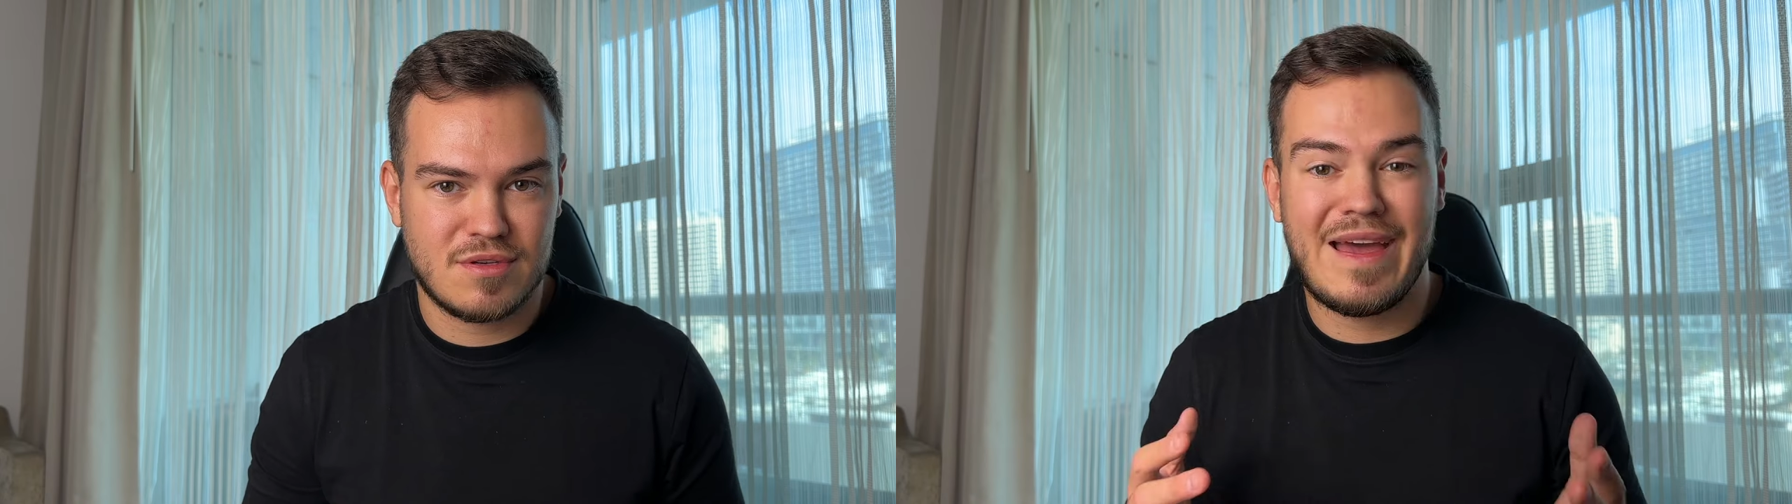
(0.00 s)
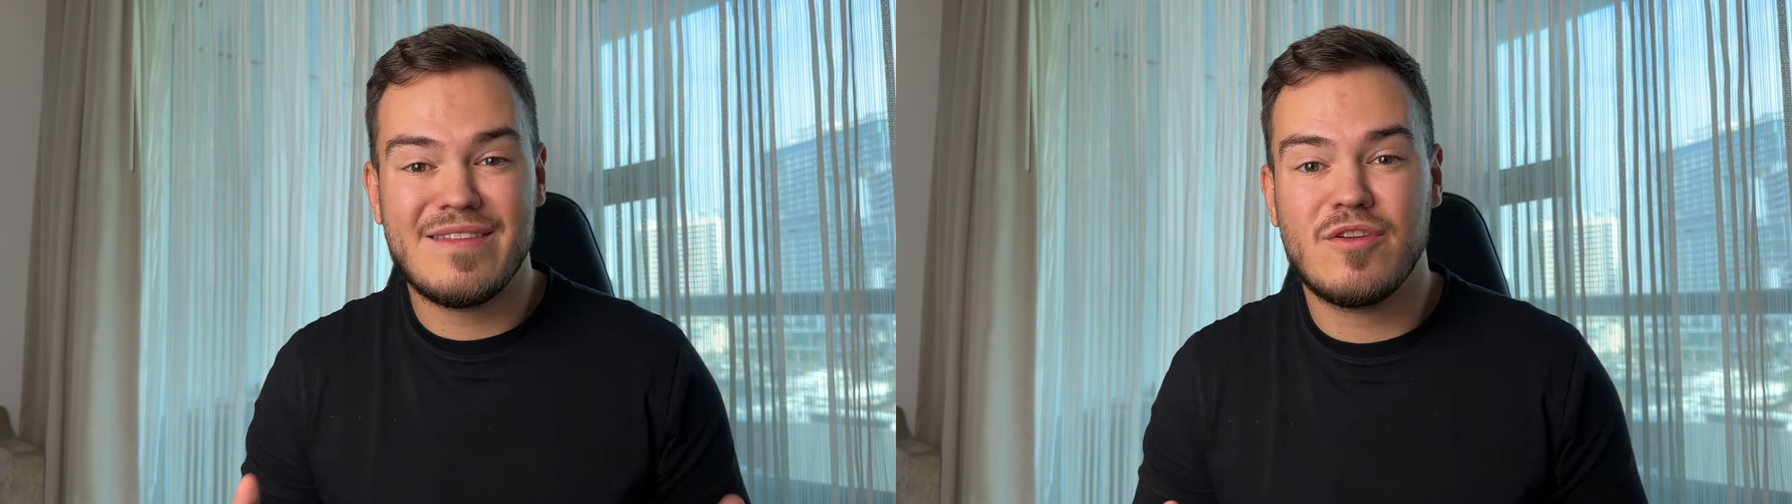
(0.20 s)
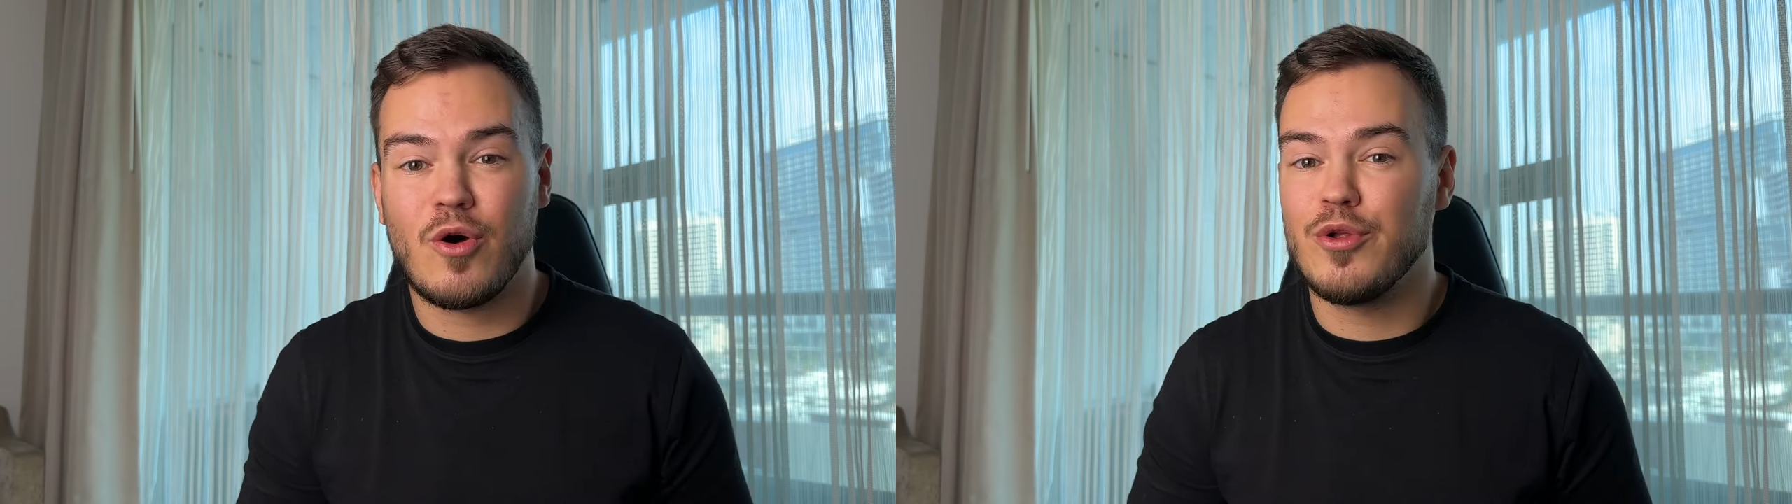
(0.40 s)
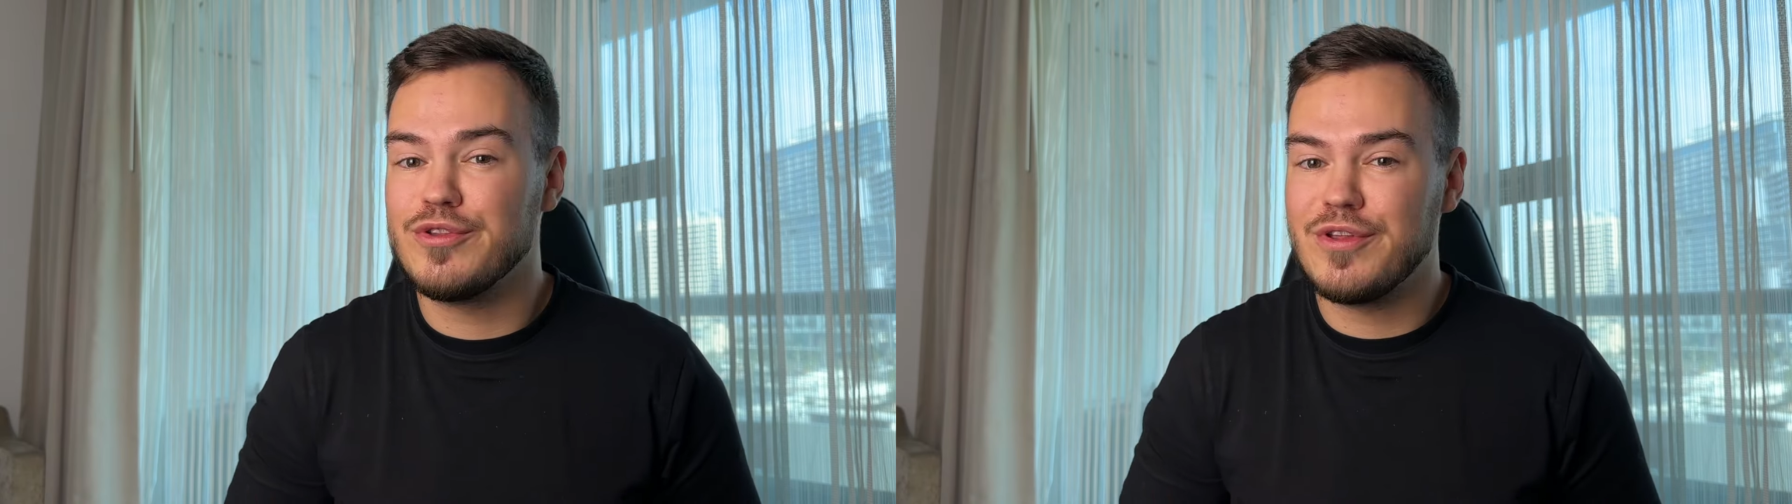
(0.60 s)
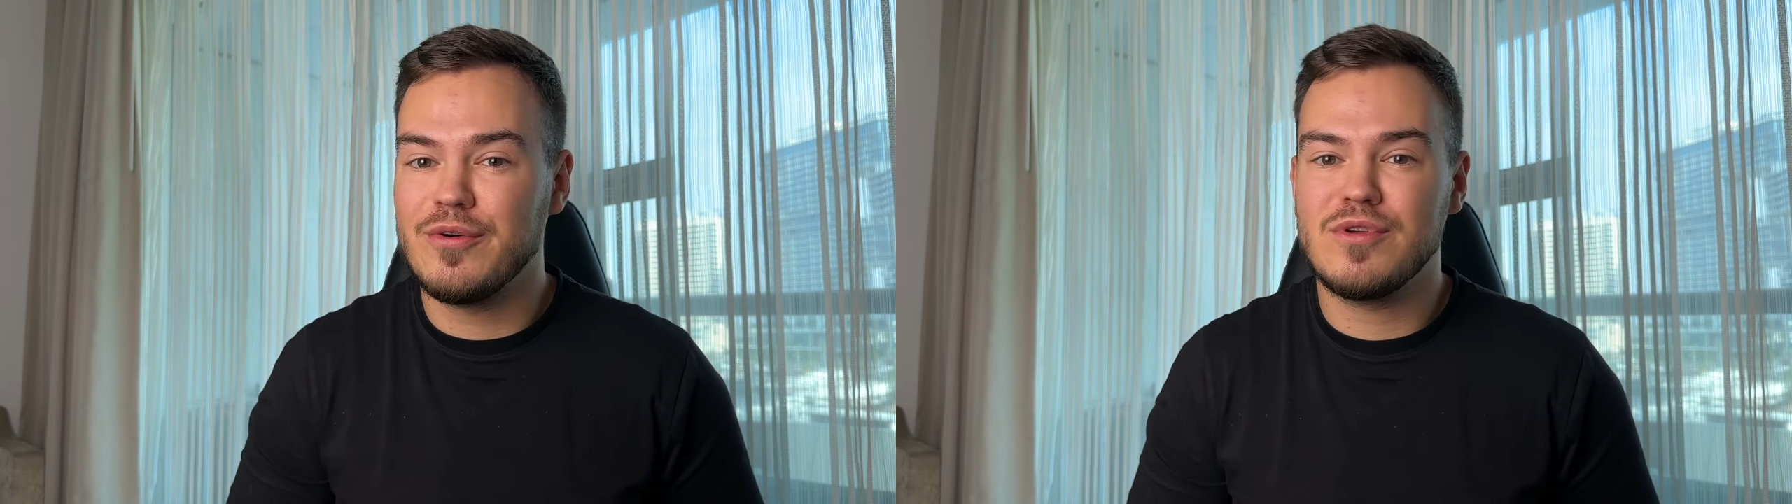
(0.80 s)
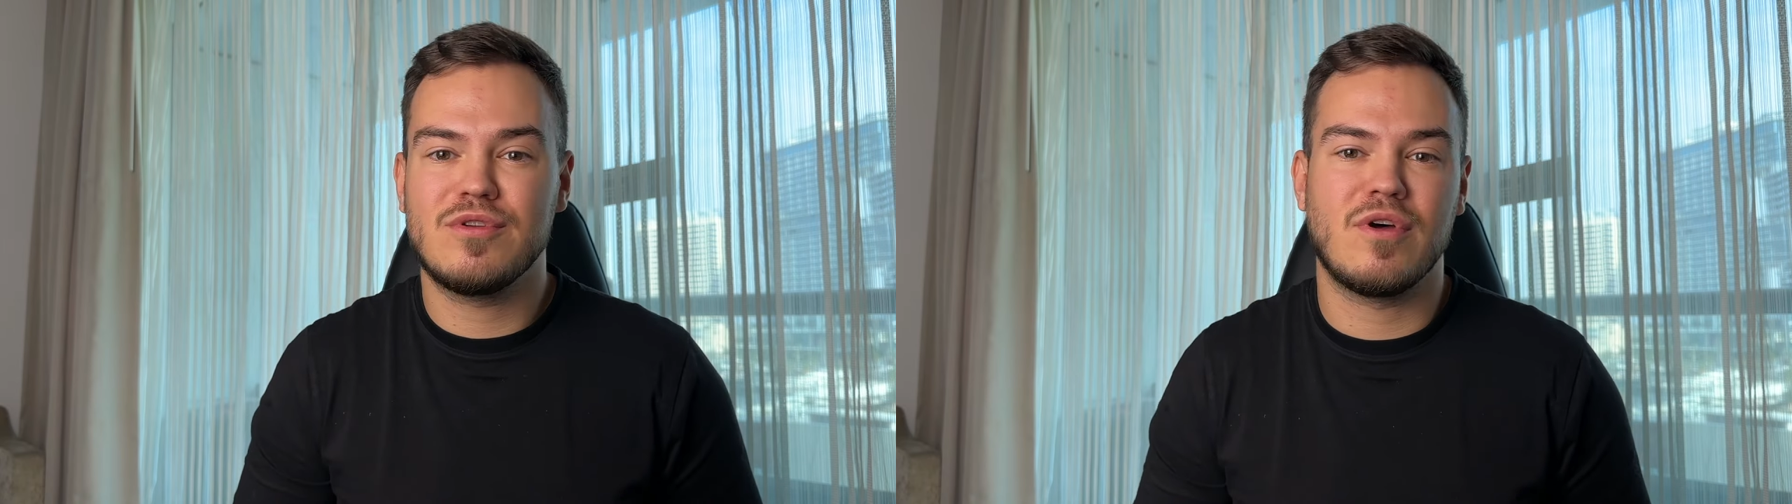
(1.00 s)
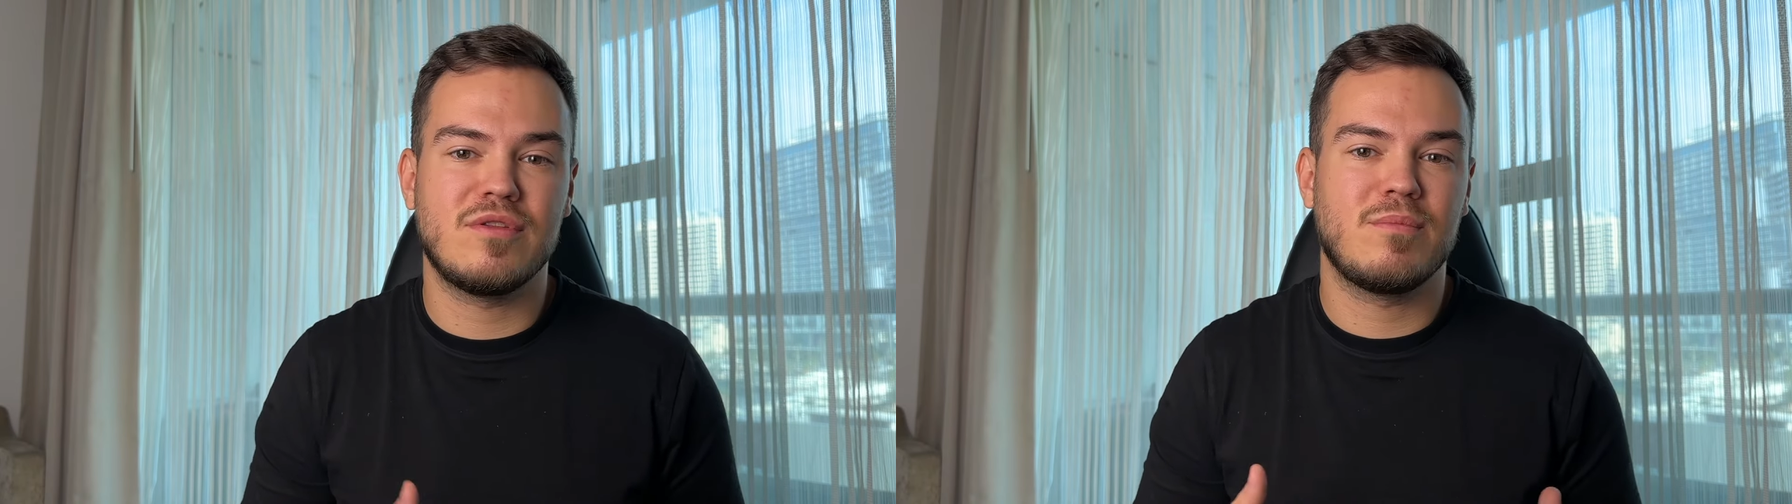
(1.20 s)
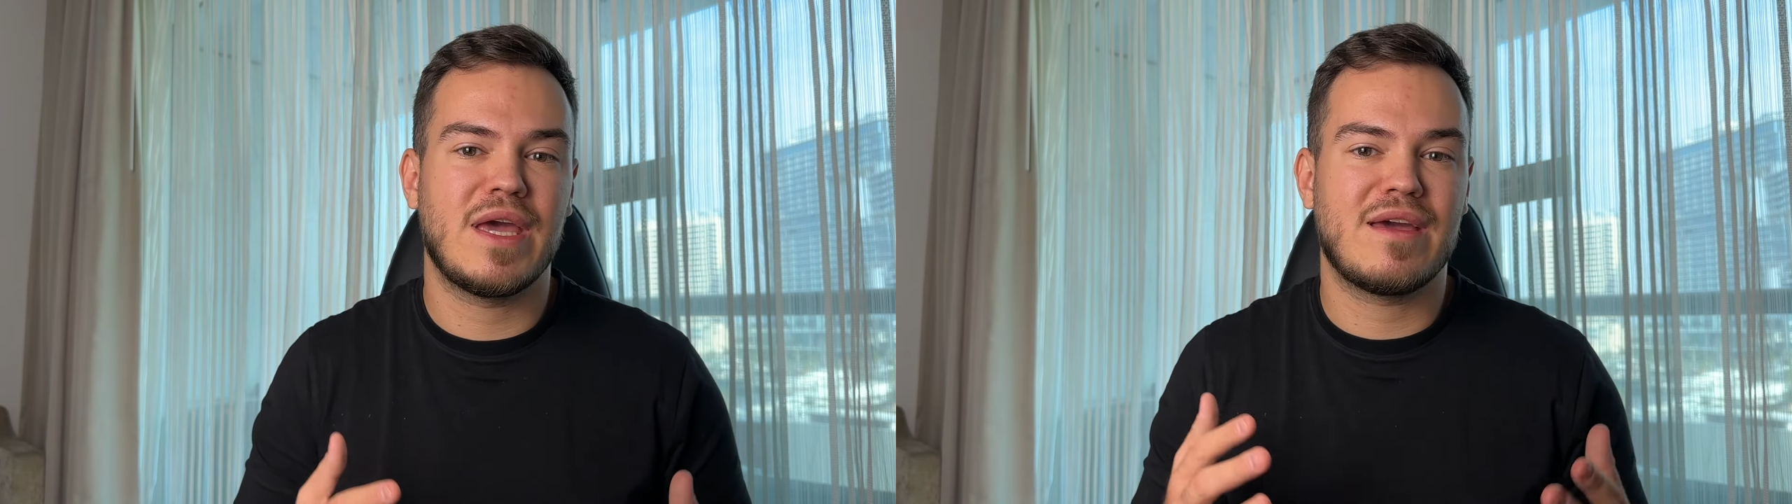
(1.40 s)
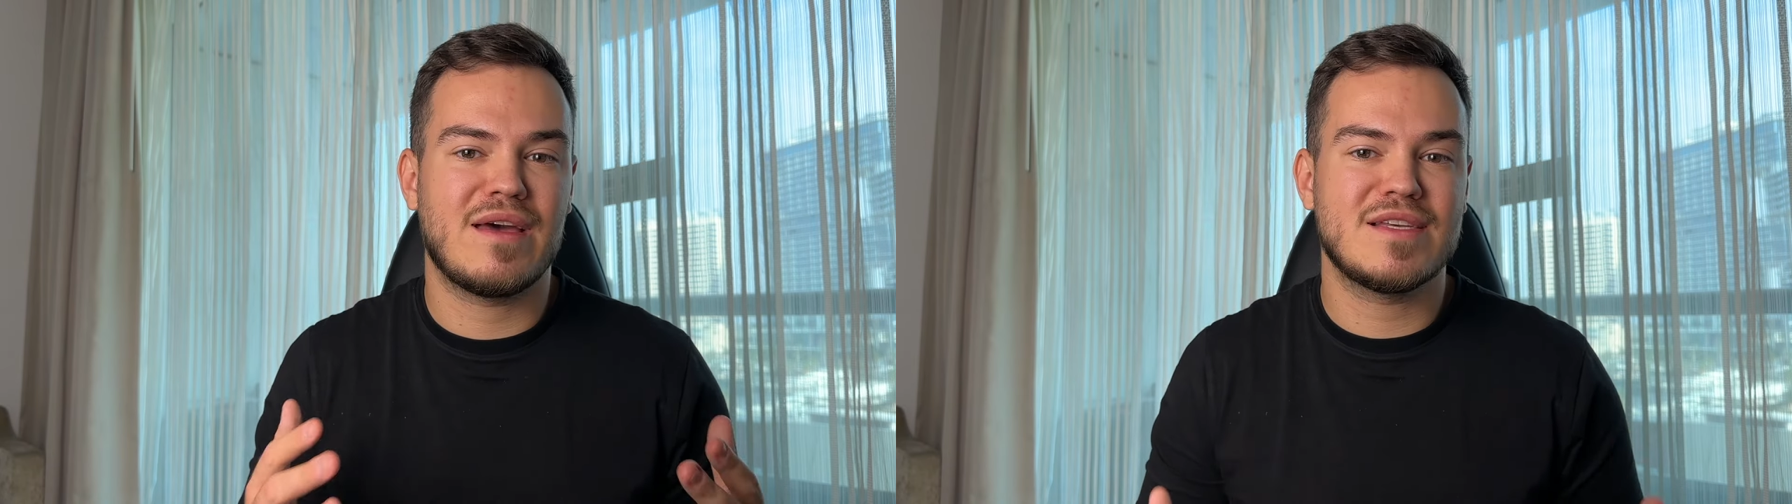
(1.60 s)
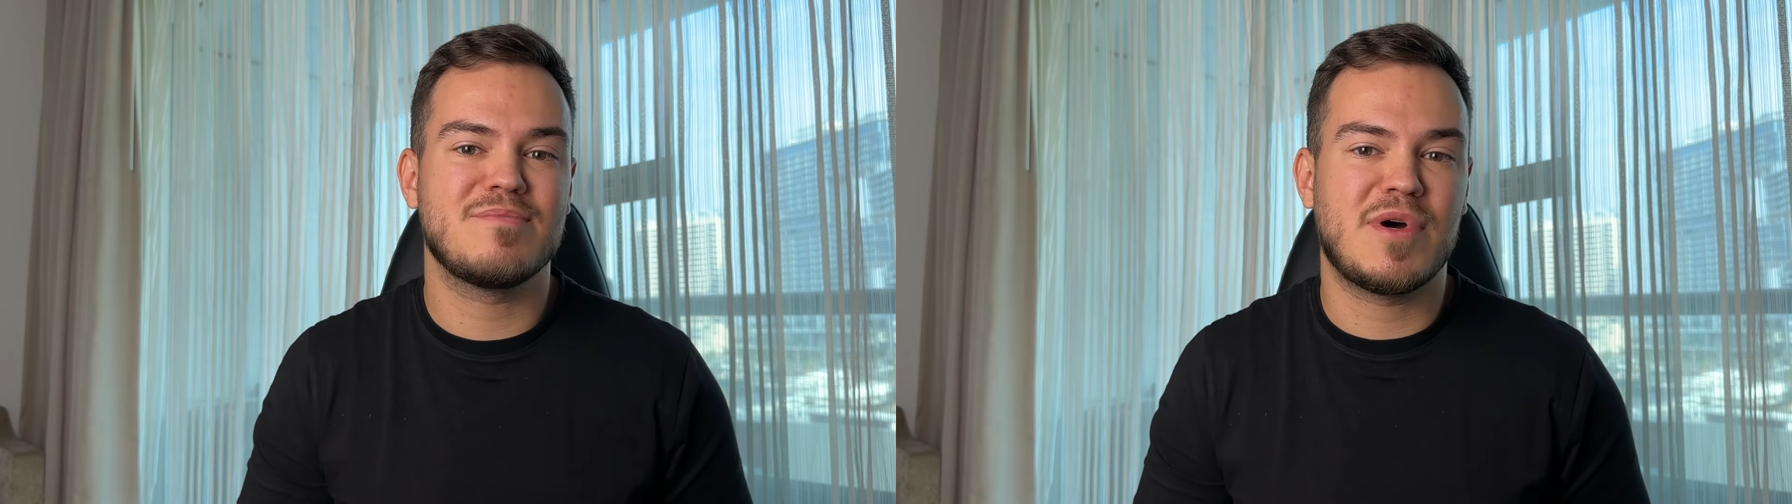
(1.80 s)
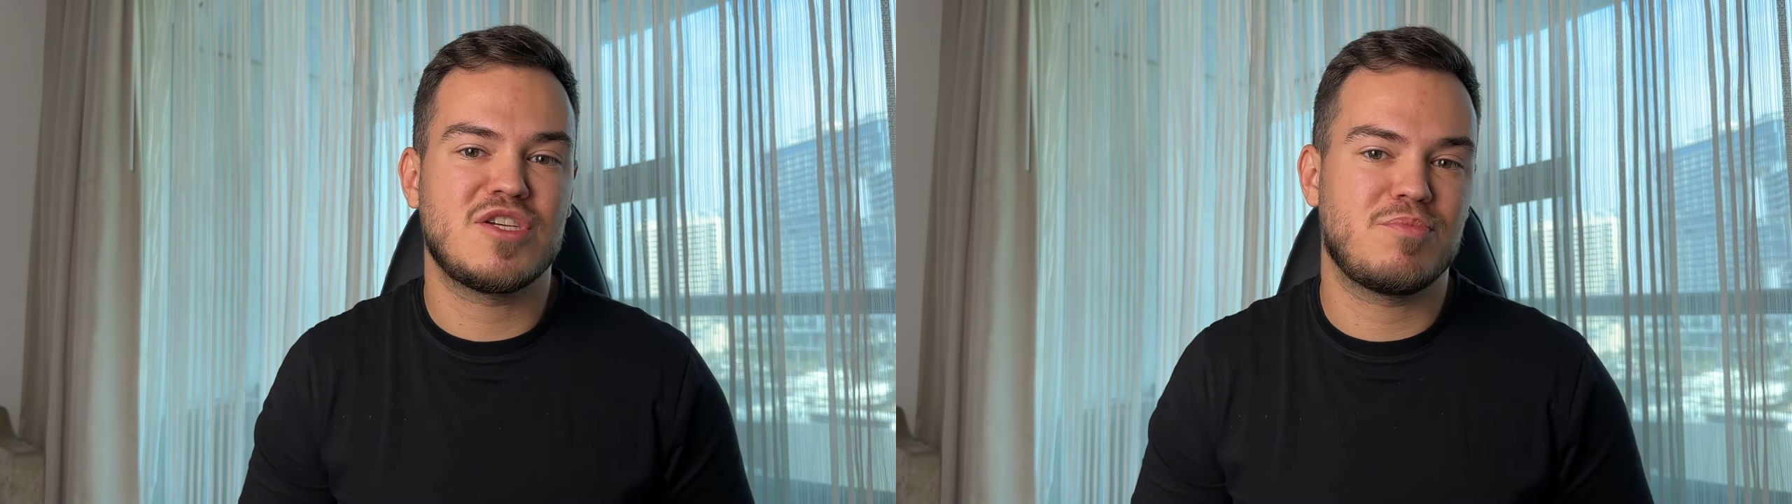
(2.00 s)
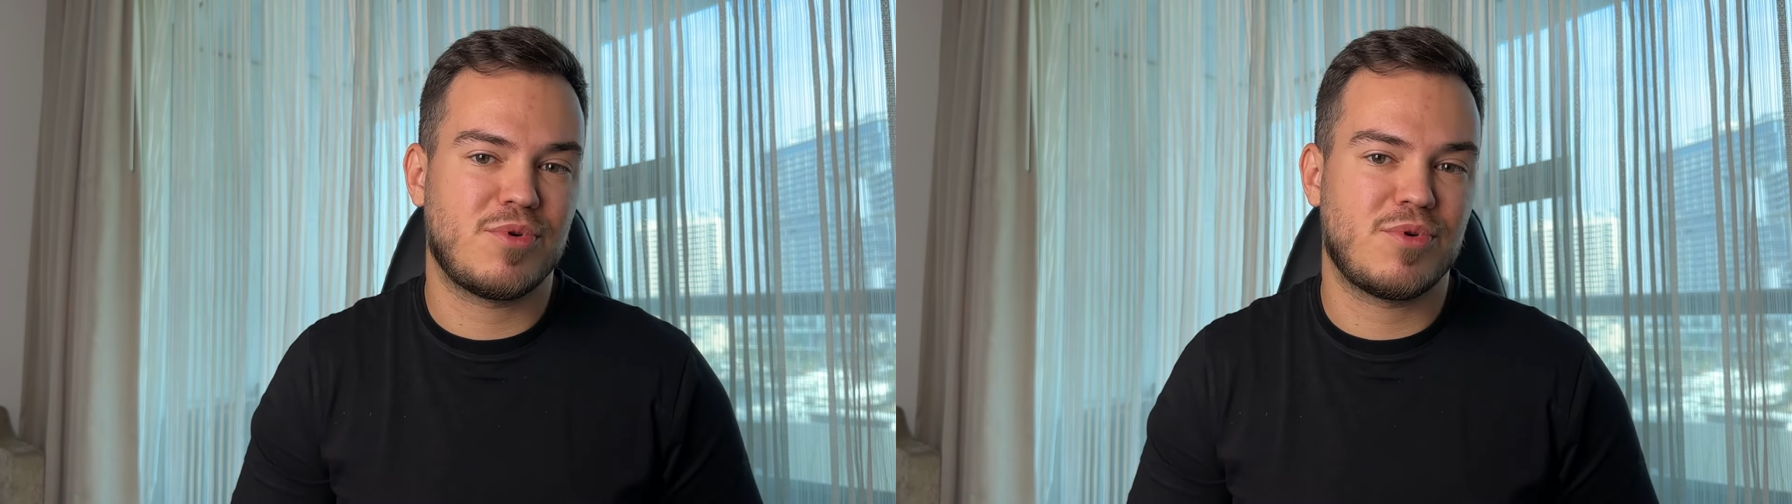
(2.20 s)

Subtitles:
And although you don't make as much